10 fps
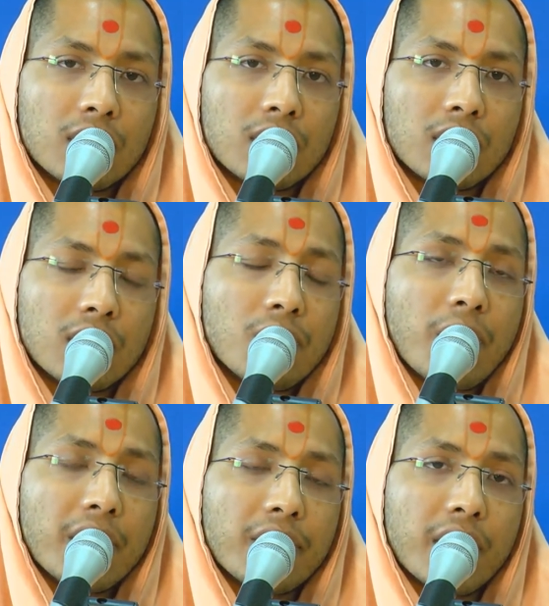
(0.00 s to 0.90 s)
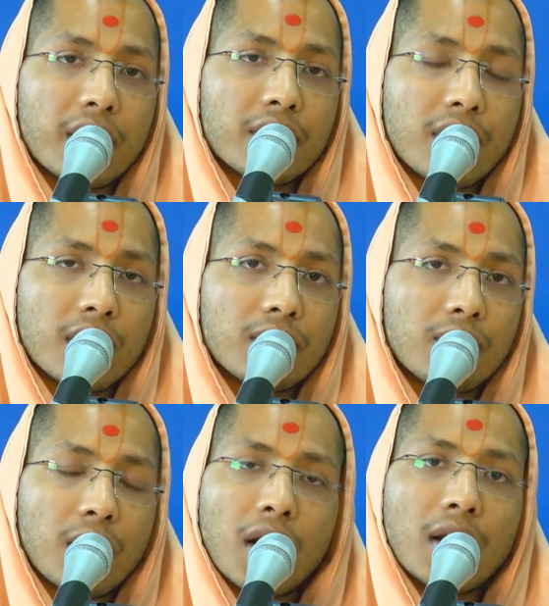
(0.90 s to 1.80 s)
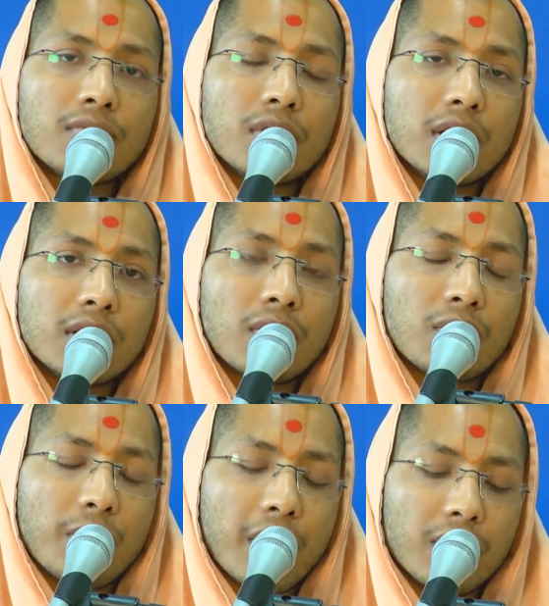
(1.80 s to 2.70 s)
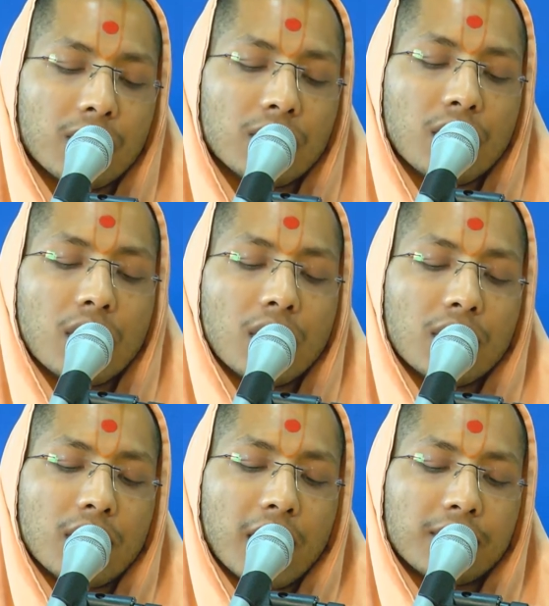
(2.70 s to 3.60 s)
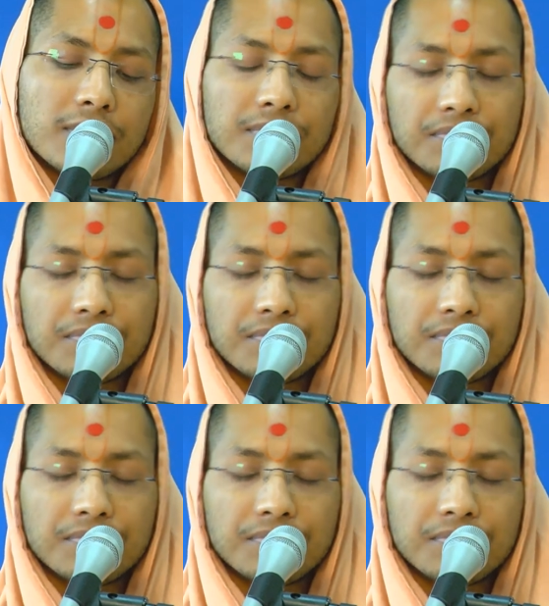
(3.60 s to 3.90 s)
he went there, then Maharaj will eat our mango. Then